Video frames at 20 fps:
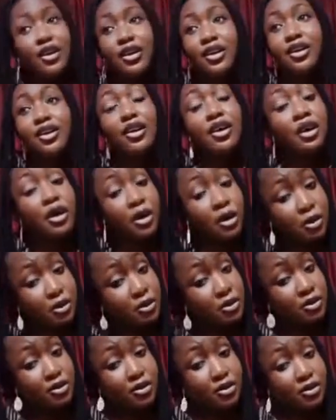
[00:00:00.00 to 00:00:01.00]
Girl
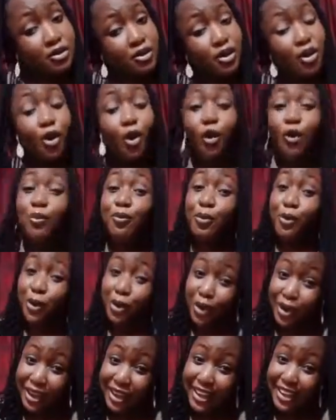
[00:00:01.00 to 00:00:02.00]
or
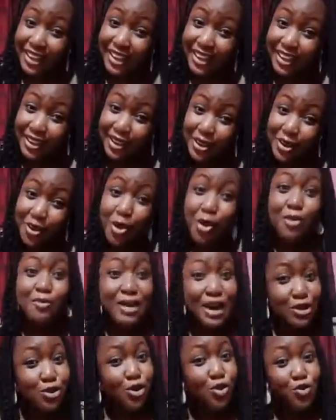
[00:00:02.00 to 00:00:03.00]
boy or
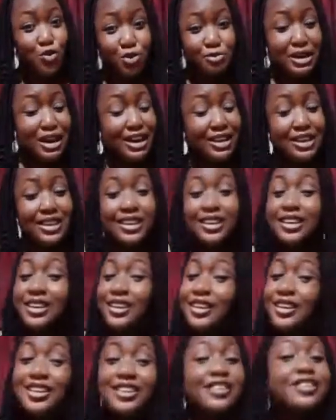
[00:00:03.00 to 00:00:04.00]
man or woman.
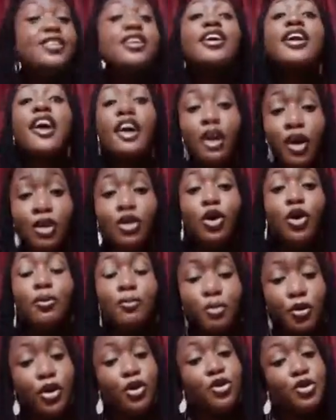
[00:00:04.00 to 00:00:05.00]
Girl or
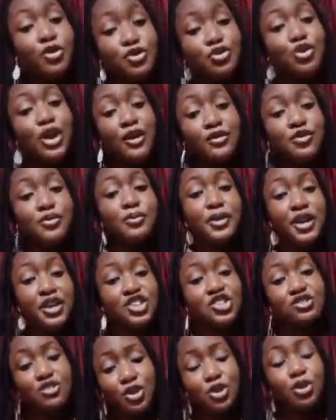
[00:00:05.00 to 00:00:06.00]
boy, because you have to be,
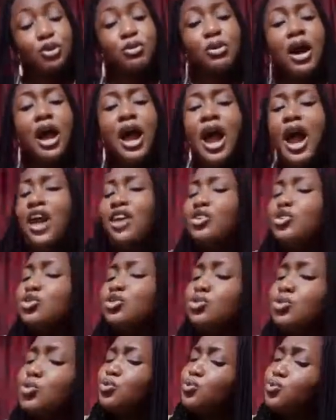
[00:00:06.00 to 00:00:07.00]

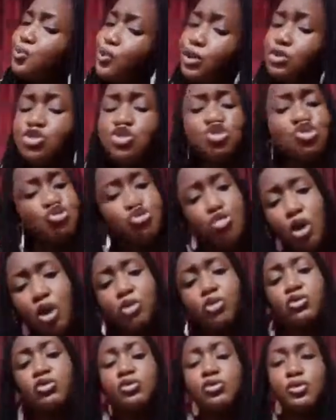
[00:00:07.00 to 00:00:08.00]
you will
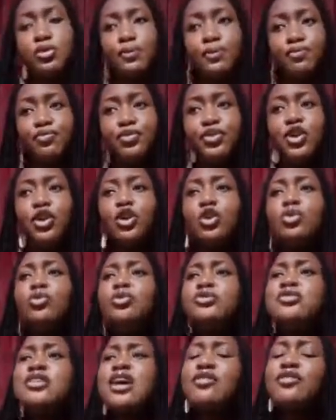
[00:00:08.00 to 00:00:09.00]
struggle. You
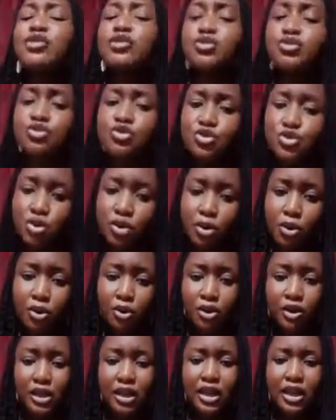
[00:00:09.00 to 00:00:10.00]
won't have a good score.
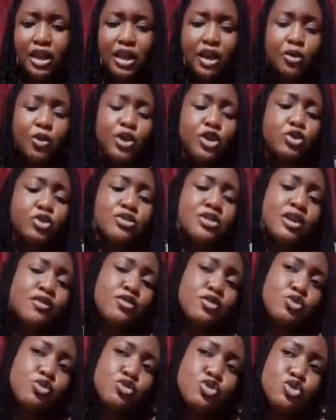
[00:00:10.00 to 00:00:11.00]
And when you don't have a
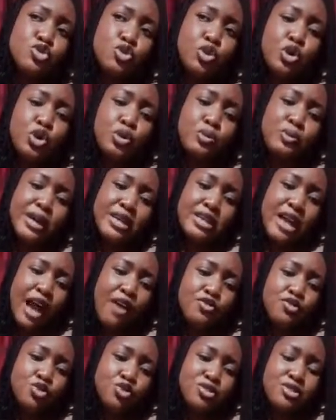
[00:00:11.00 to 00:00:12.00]
good score, you might
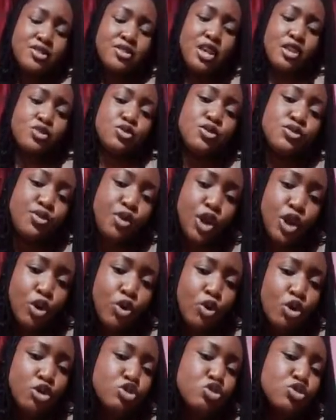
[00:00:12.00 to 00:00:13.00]
have to settle for a
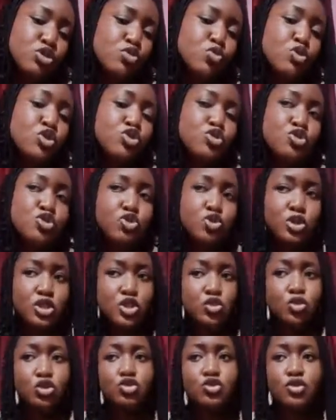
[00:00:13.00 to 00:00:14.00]
course you don't want to study. You
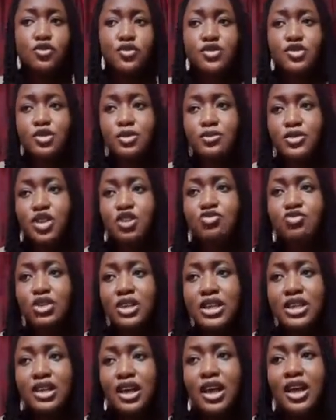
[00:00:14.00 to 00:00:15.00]
want to go for something
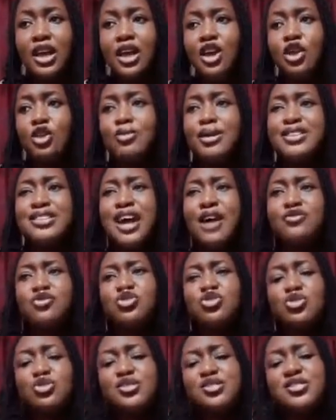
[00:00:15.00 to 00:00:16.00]
really nice. You might have to
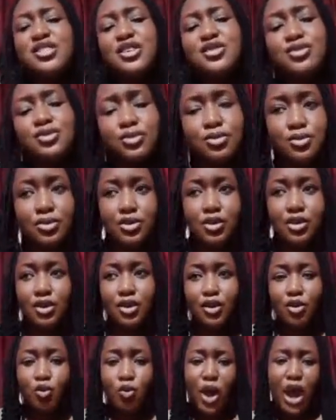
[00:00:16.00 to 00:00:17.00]
just settle.
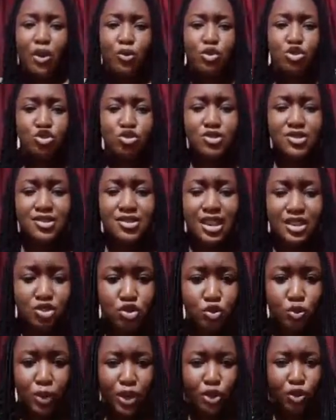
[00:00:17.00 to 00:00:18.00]
Why would you settle
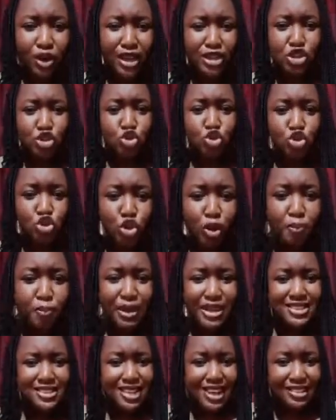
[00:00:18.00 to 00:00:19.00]
when you can do your
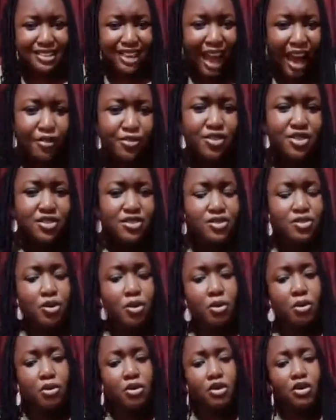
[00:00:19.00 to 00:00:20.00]
best and have the
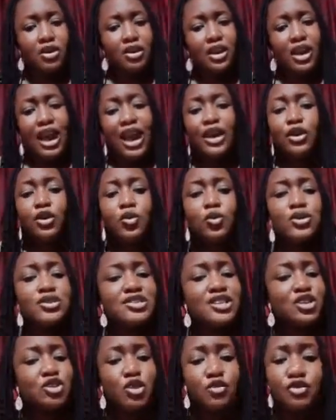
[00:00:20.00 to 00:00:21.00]
score? I don't want
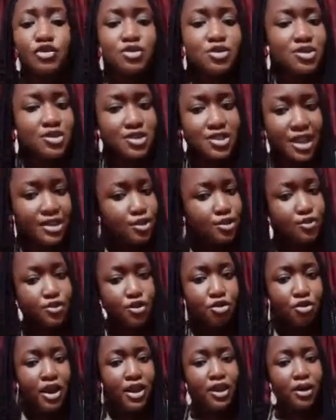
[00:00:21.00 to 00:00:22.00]
any of you to settle, for
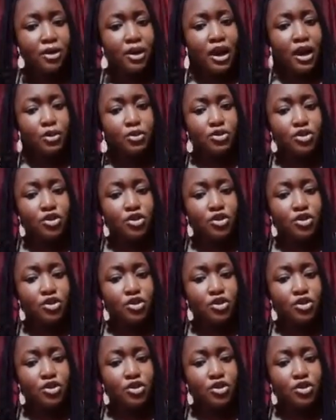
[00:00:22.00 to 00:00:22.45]
crying out loud.